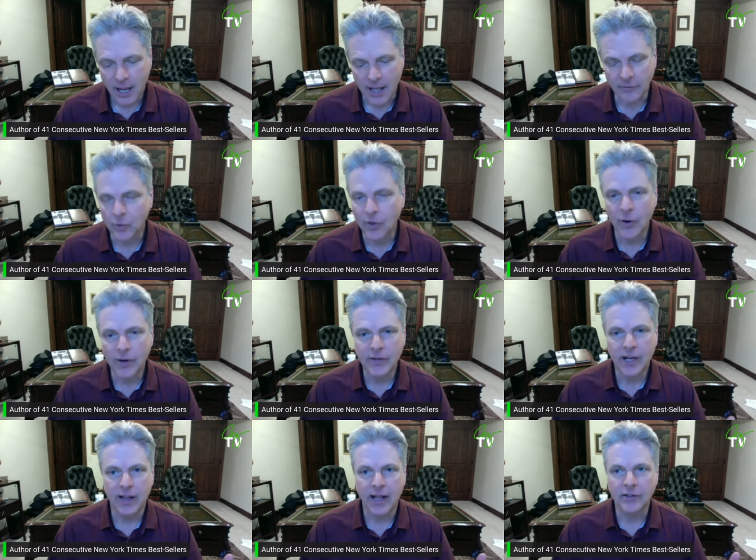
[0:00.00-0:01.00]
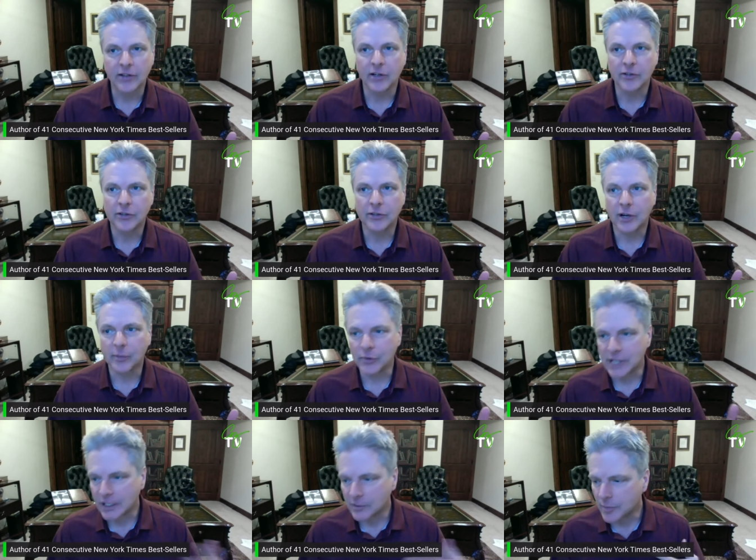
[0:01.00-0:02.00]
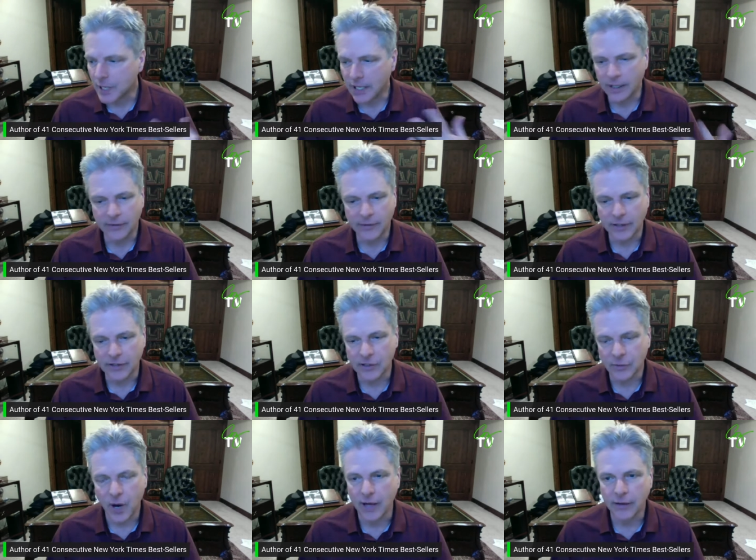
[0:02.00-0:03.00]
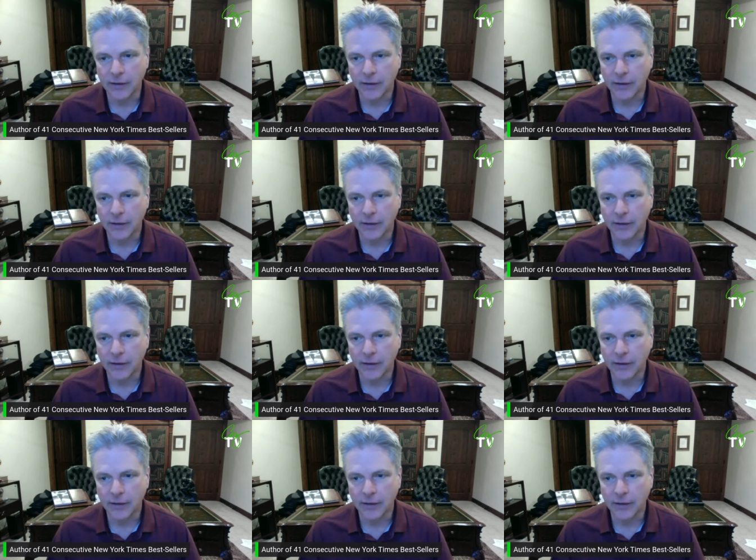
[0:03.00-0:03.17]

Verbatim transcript: and what do I say to that? You know, she's trying to protect me, and it's like she's right.